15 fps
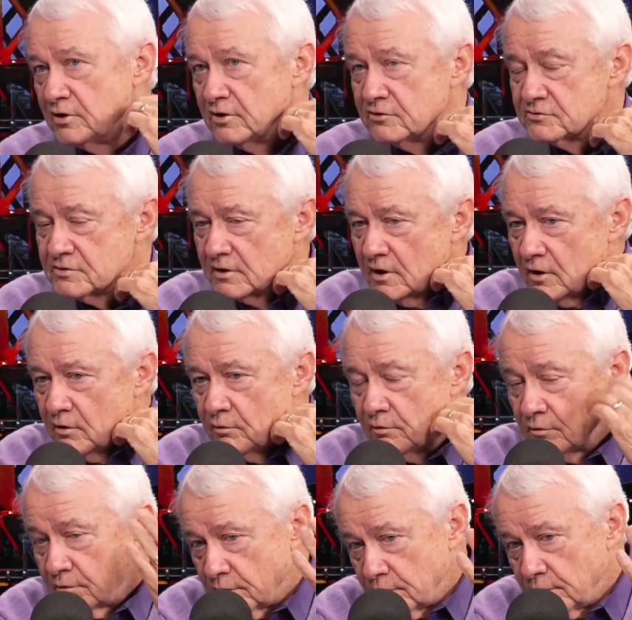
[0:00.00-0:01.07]
years
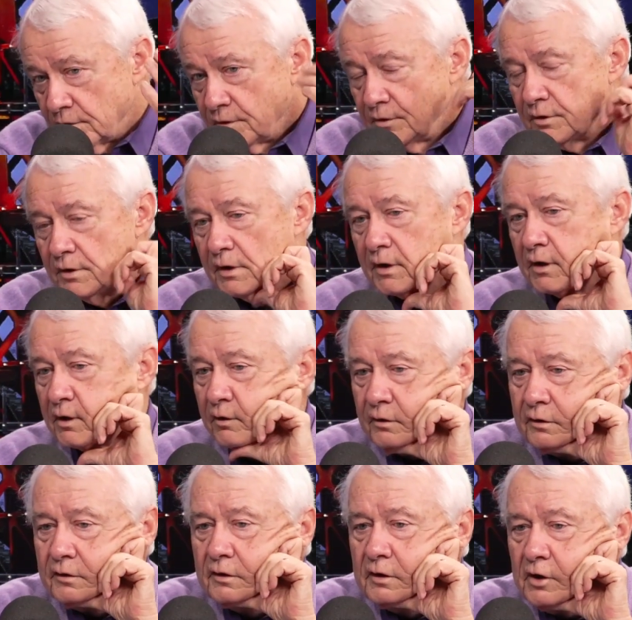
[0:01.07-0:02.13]
ago
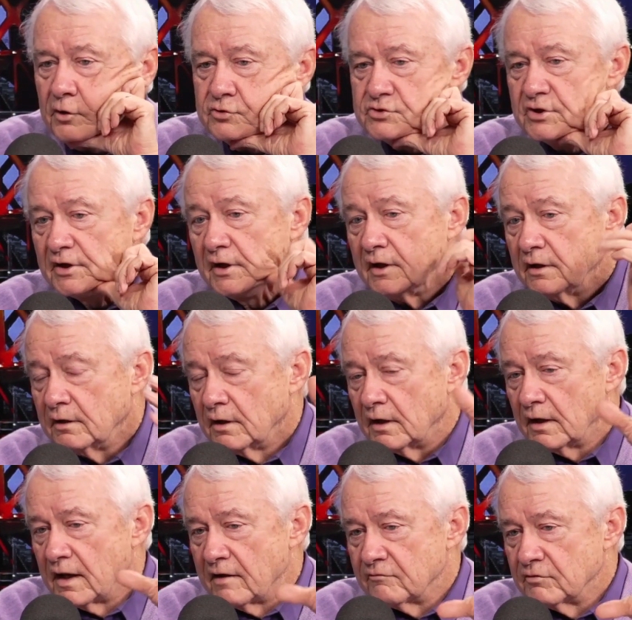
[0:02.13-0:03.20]
coaching and
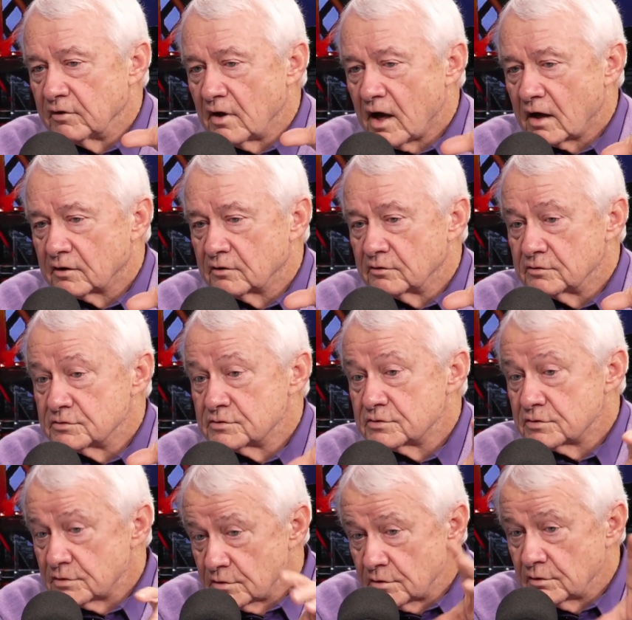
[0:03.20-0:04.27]
having
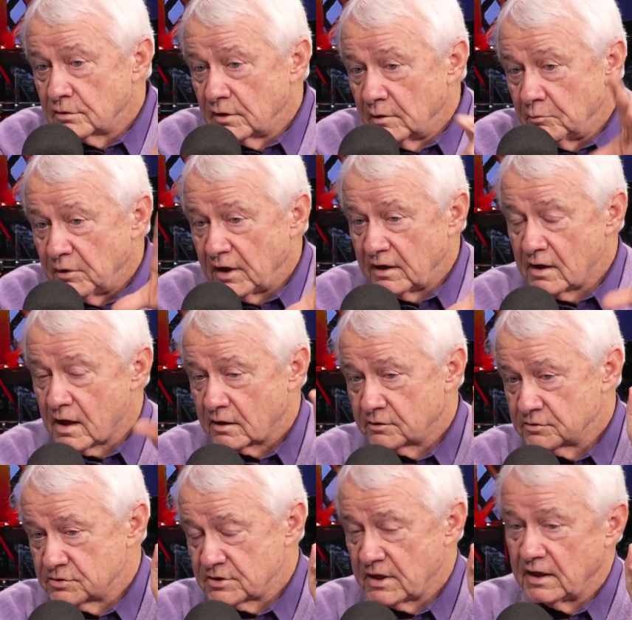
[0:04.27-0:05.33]
NBA
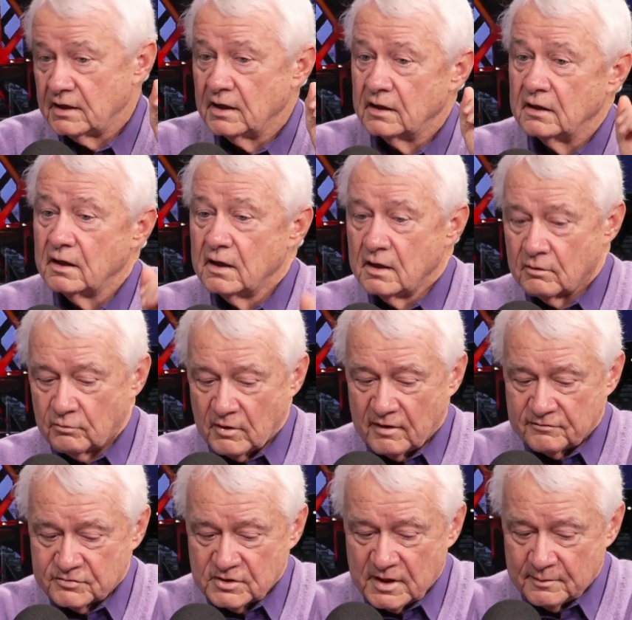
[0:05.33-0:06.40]
doctors saying that
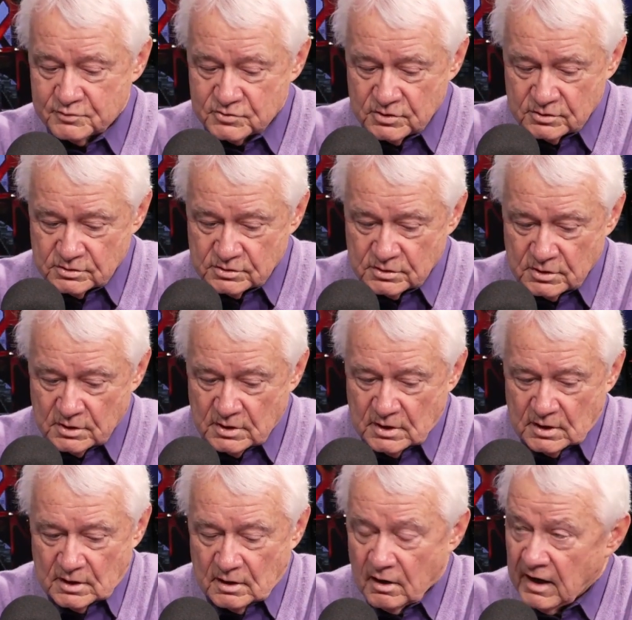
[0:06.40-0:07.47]
Ralph Sampson's
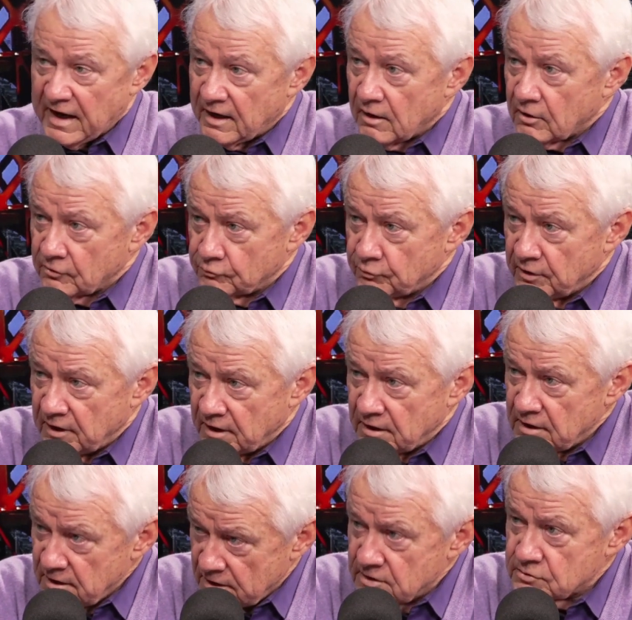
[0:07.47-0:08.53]
had arthritic
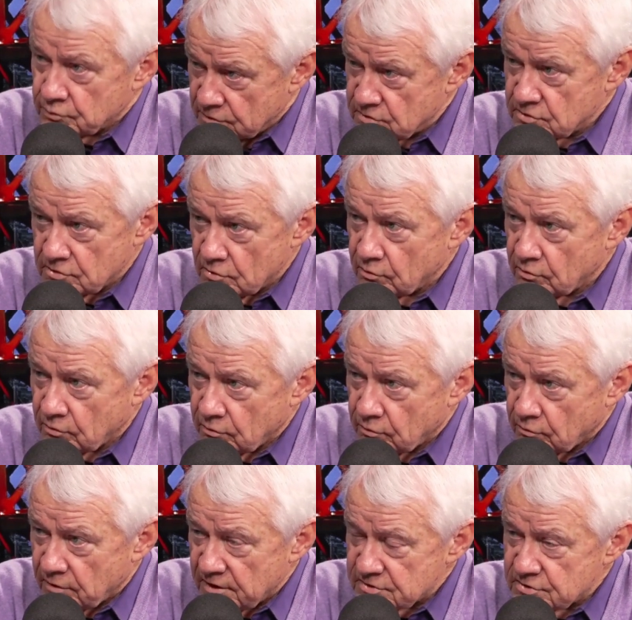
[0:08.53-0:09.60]
knees, which is no
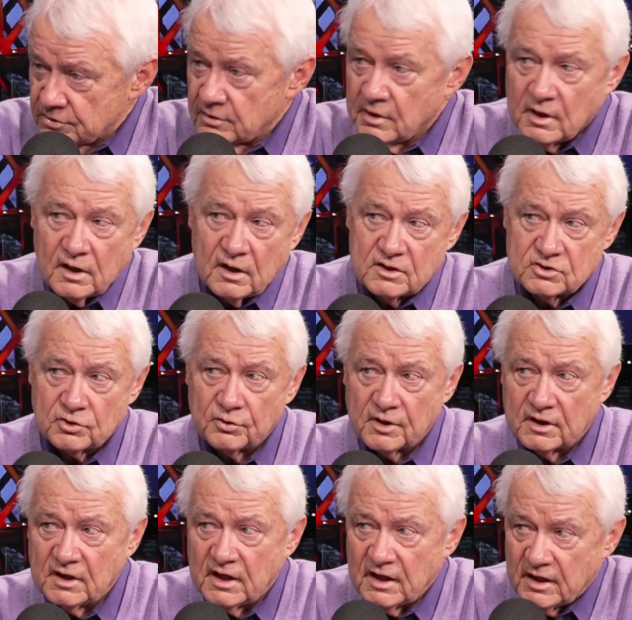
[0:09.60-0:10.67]
question, and so
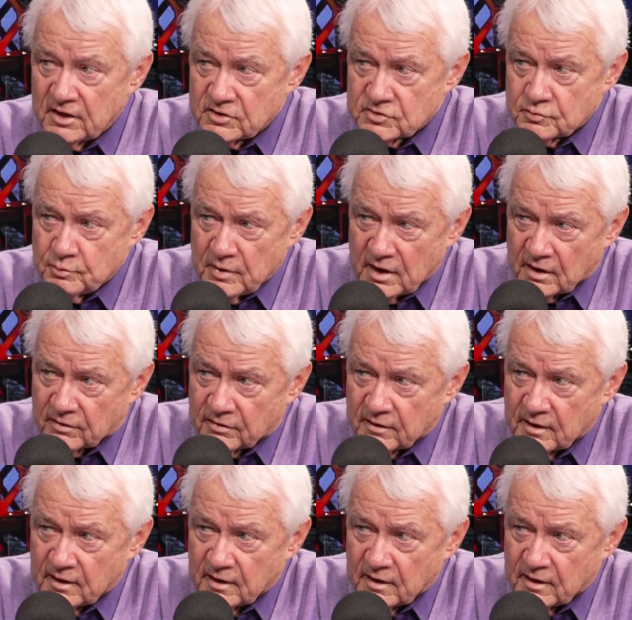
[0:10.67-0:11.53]
did Kenny Smith.